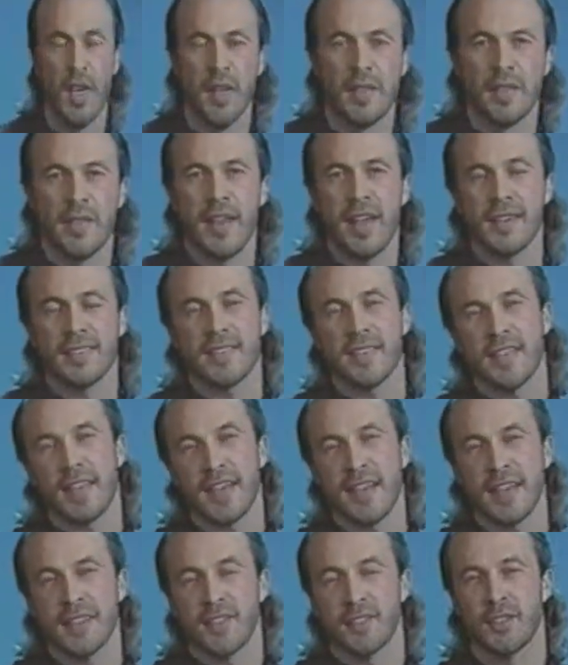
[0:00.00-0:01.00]
The next thing I'd
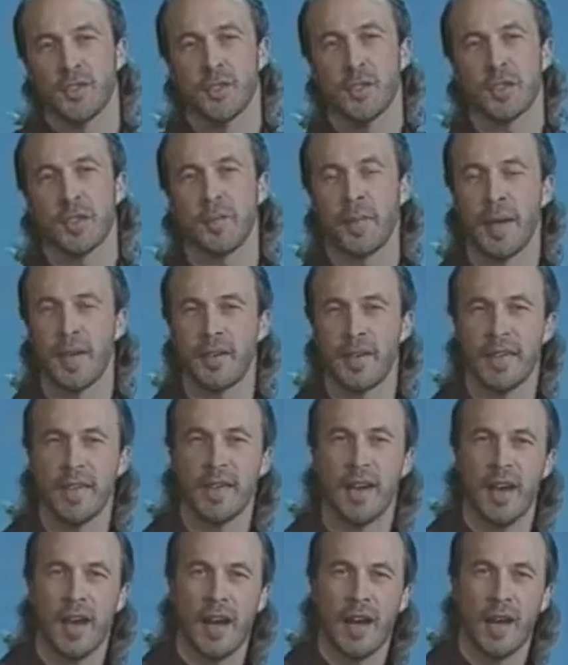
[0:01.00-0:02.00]
like to talk about
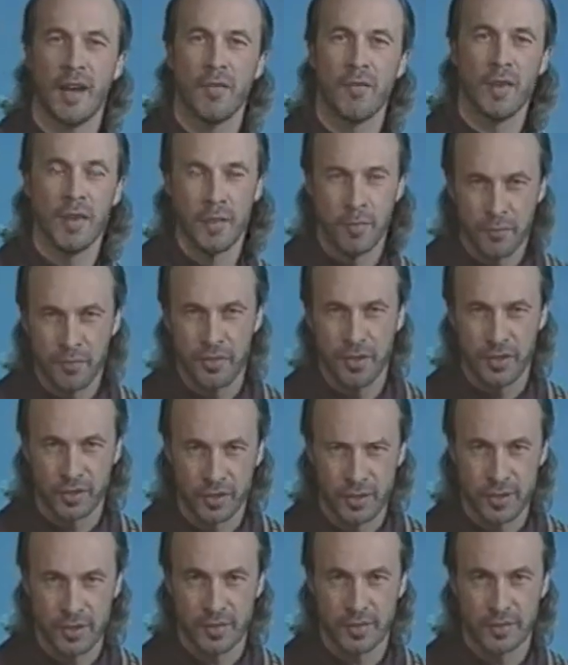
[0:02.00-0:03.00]
are rhythm
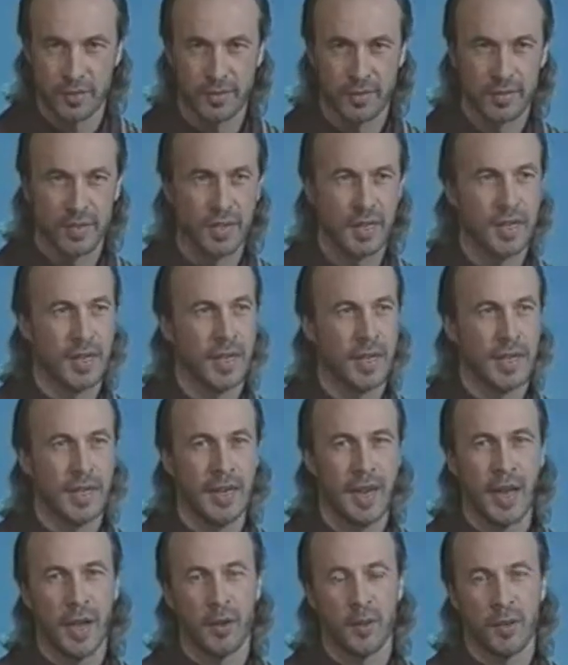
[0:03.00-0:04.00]
fills.
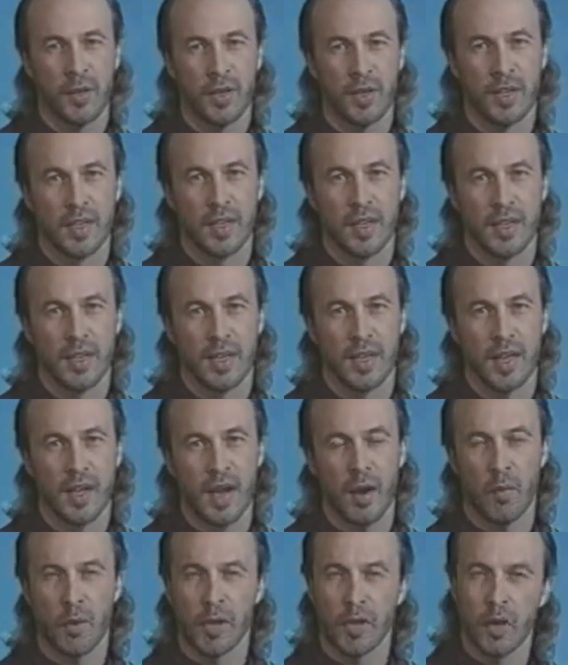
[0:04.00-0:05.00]
Now,
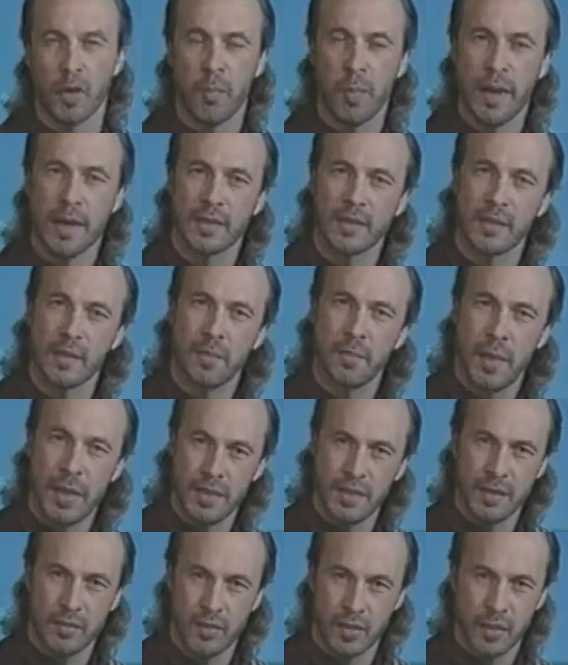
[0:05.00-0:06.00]
I want to go back to the
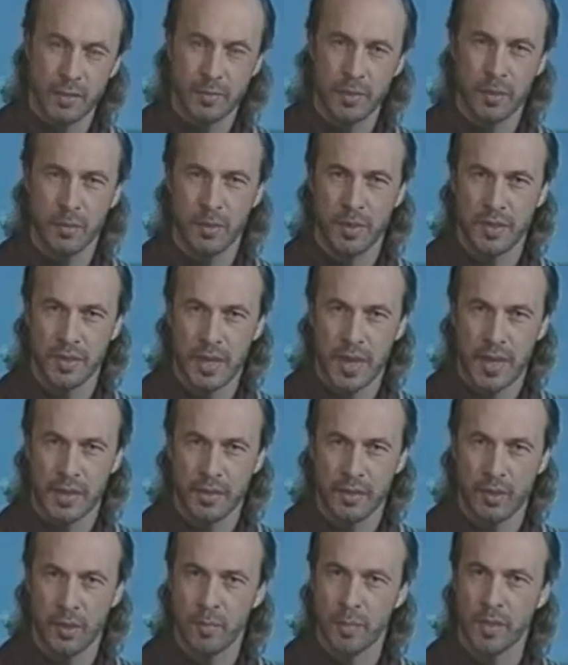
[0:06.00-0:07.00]
basic rhythms that we
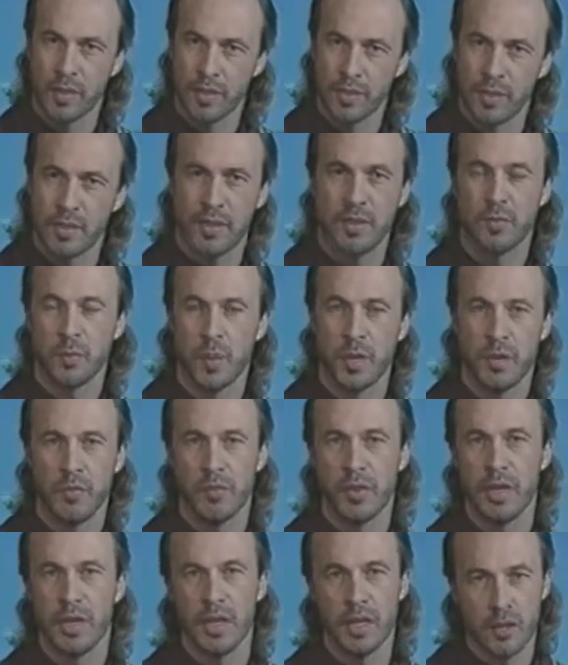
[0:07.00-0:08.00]
started on, because this is where you
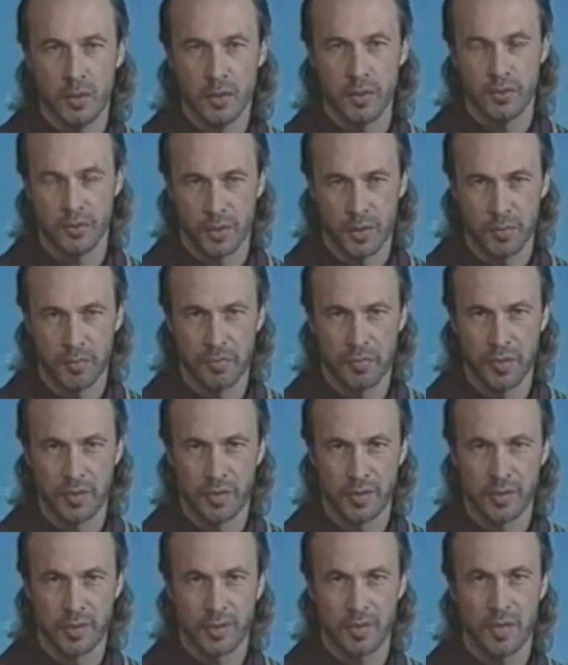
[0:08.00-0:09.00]
really use rhythm
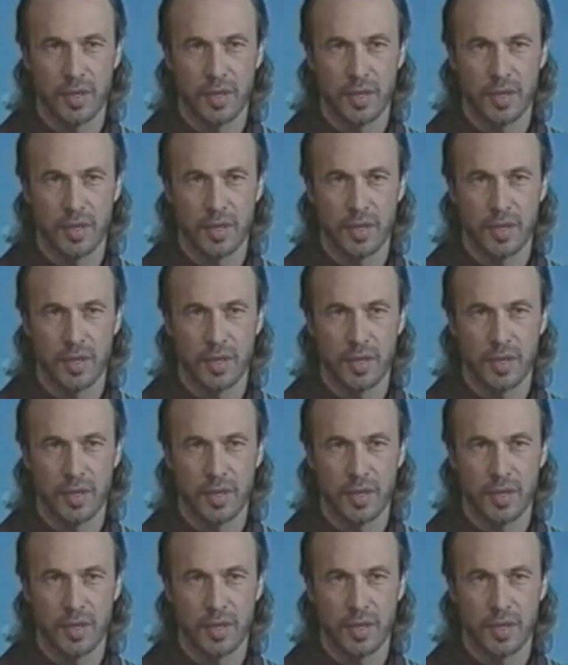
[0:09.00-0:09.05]
fills.